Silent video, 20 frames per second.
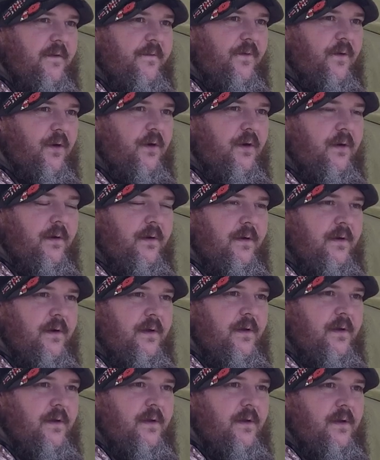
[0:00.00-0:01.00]
for
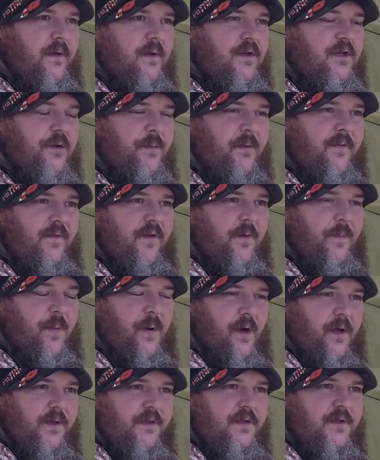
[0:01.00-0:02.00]
some of their
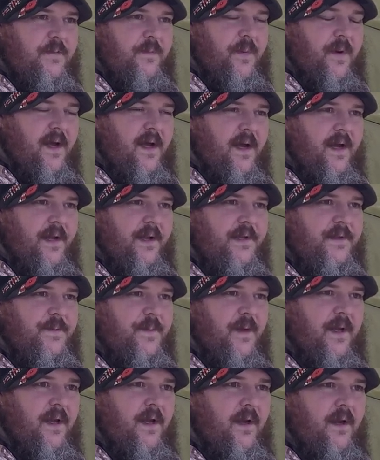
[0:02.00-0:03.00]
pots and pans
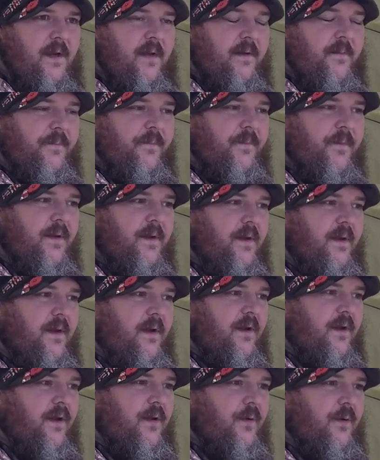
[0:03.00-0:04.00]
being,
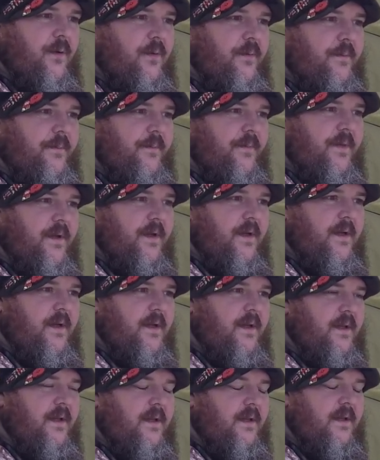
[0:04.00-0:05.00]
you know,
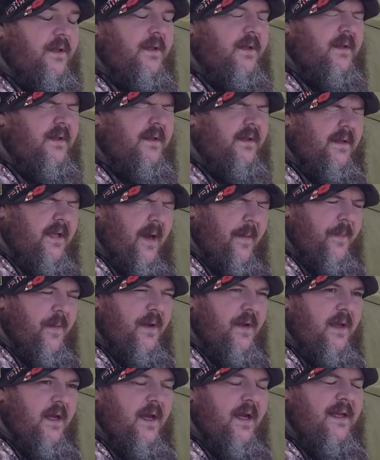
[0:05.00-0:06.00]

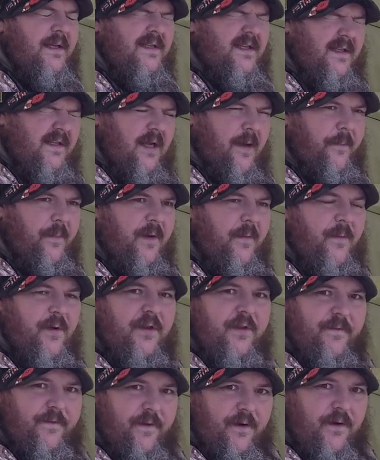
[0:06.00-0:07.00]
tippy as a tippy
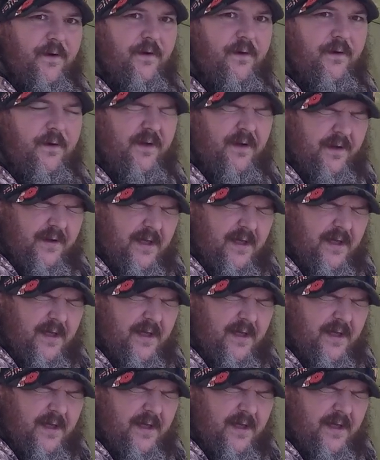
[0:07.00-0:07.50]
motherfucker can